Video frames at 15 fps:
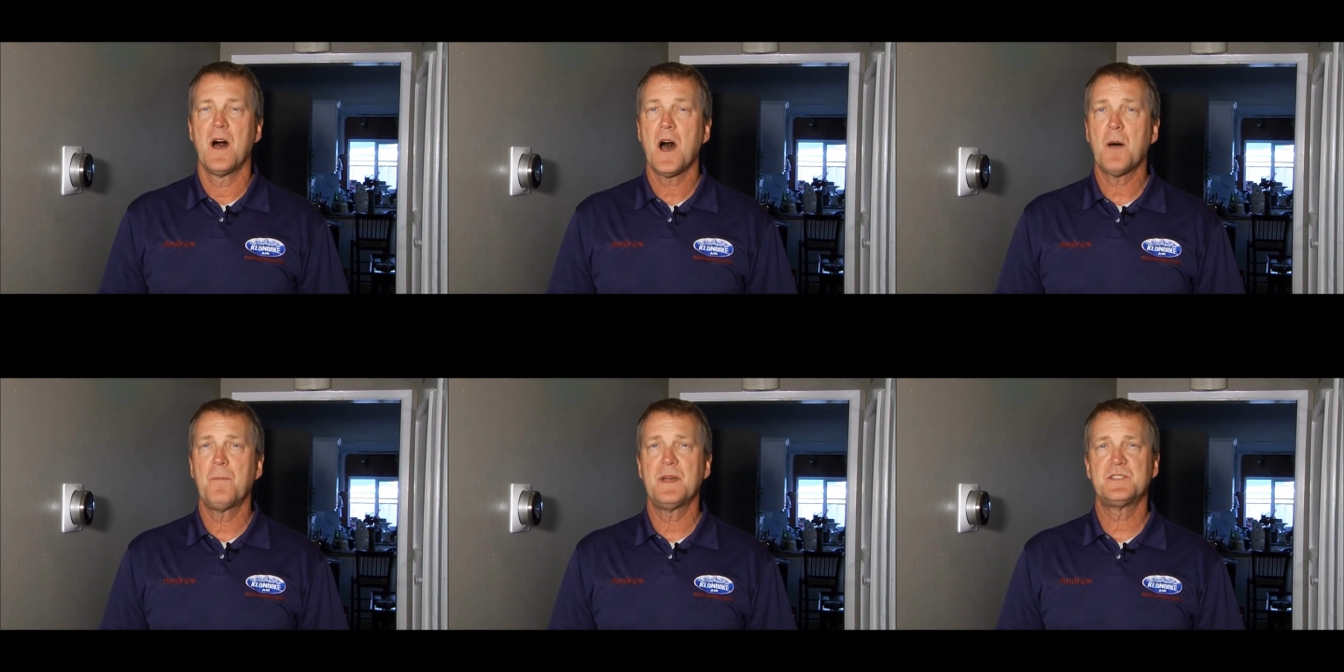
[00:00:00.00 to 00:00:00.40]

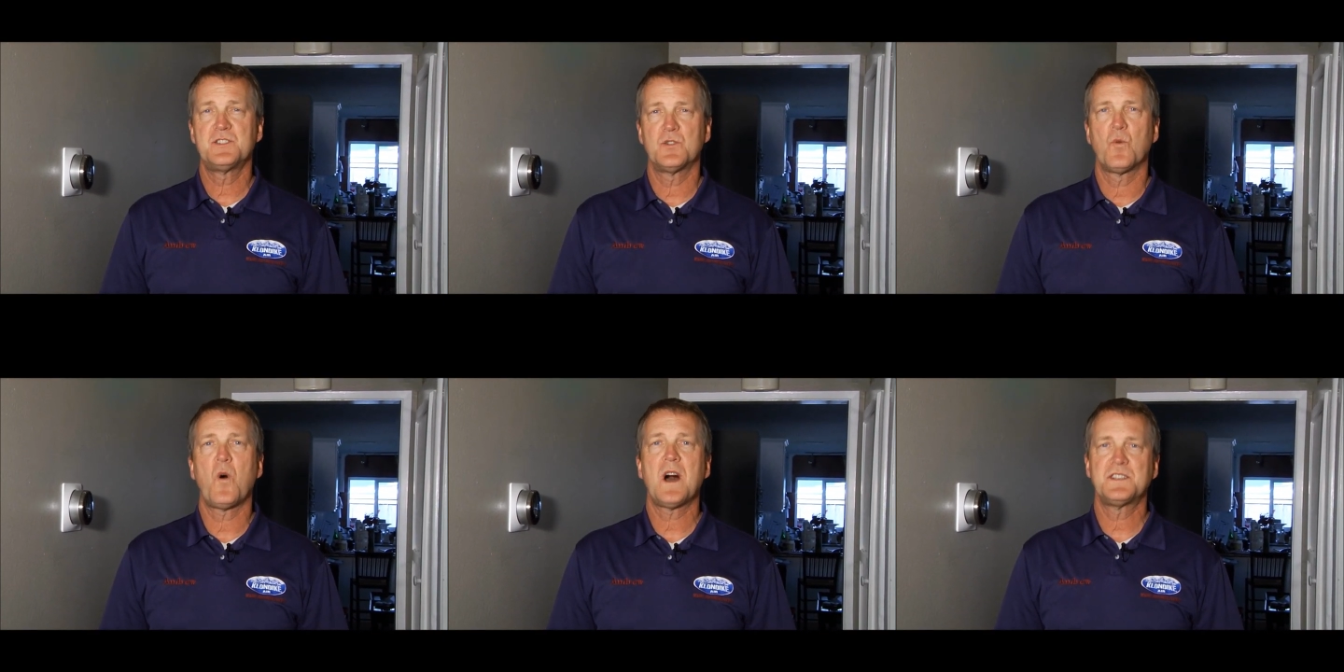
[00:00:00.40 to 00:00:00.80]
I'll bet
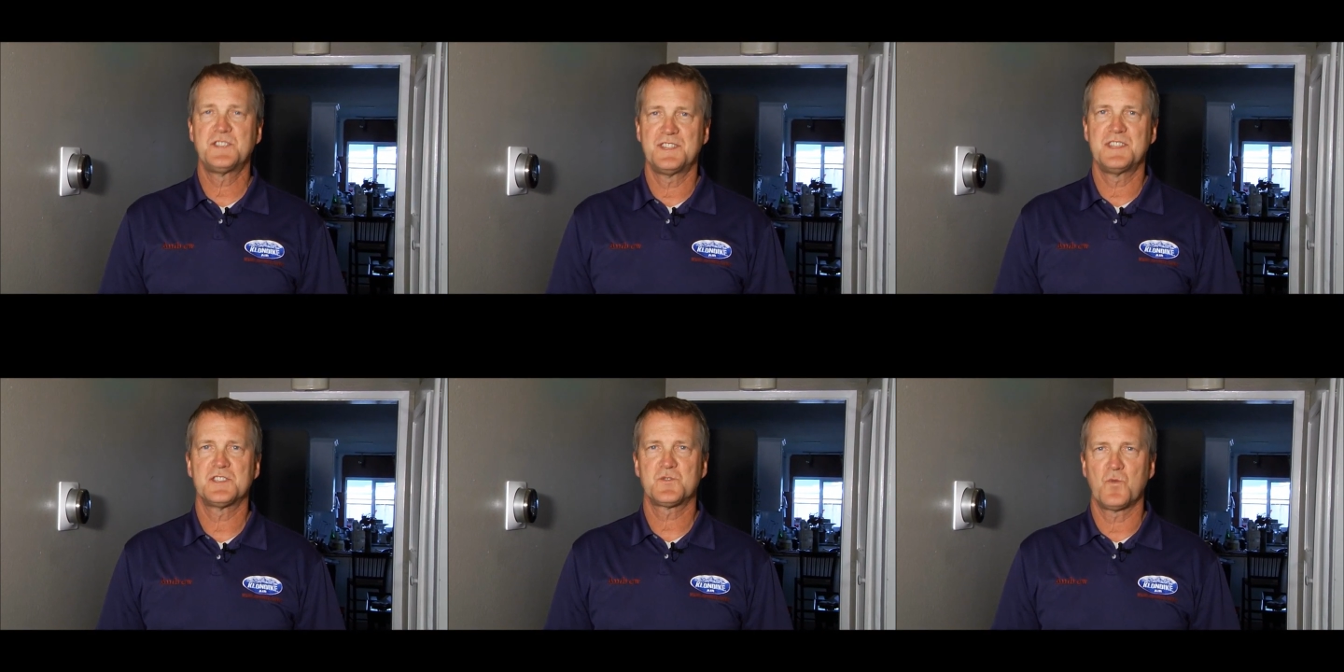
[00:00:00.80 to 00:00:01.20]
you're
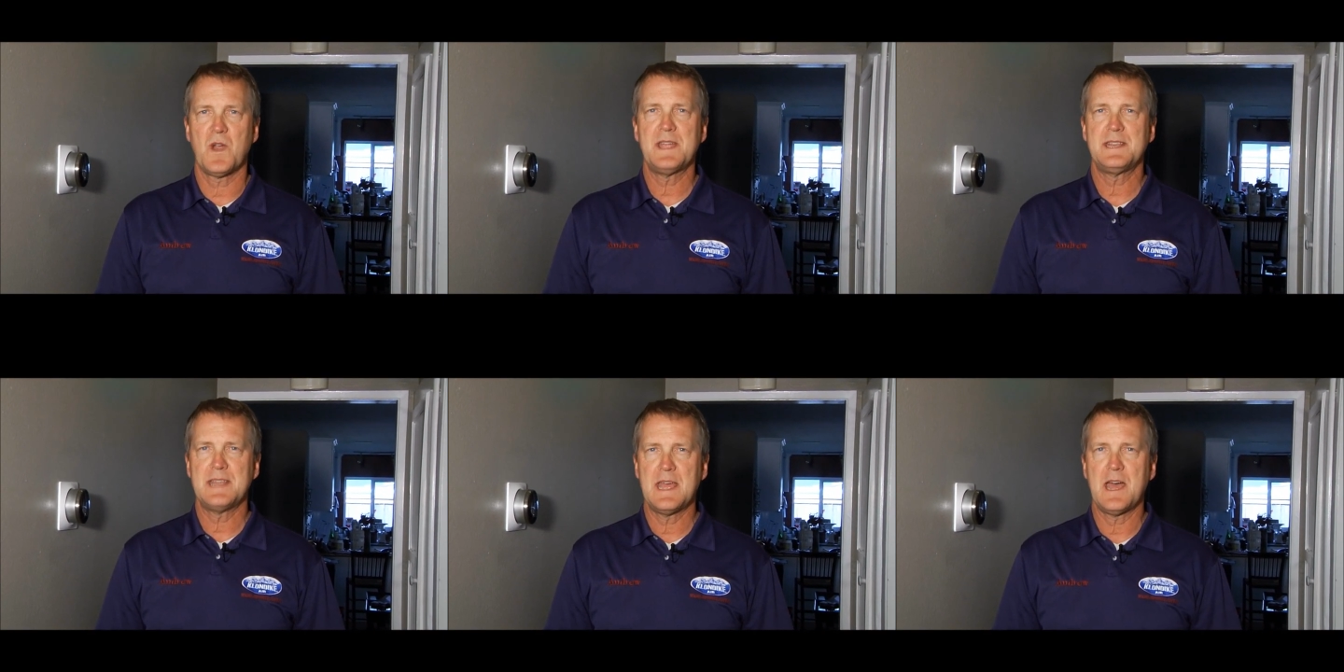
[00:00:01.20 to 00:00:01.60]
watching this
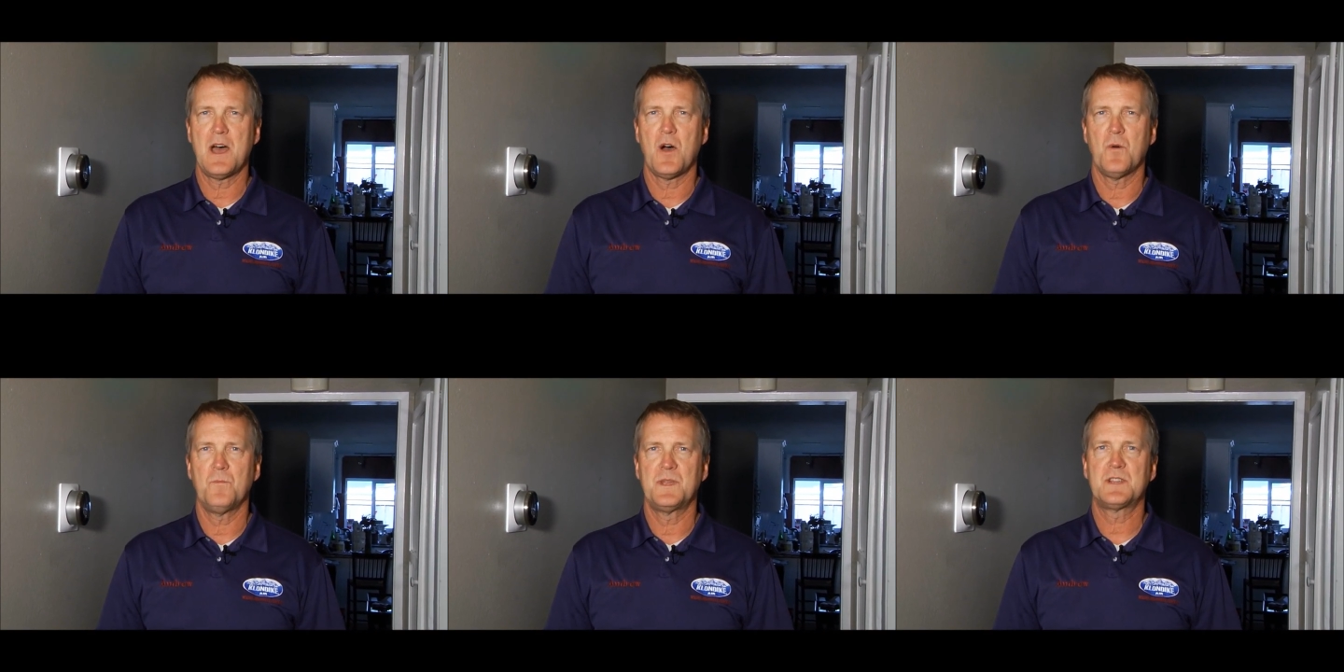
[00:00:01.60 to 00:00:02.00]
right
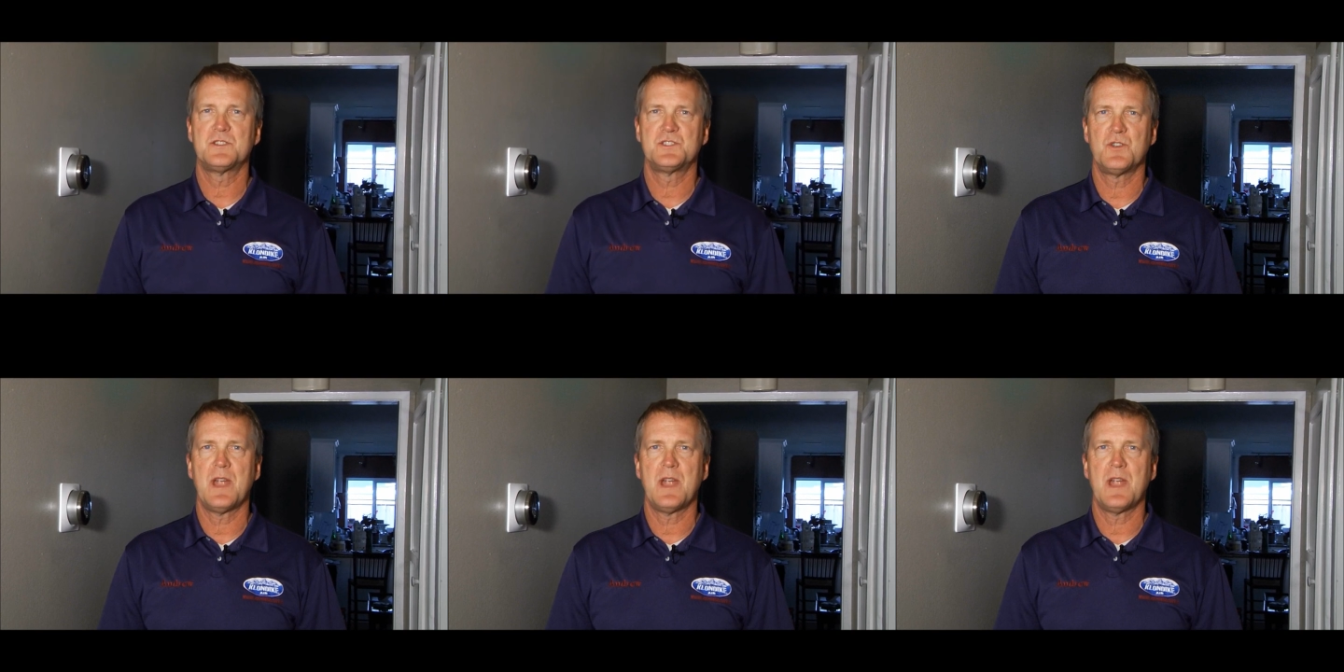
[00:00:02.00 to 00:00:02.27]
now because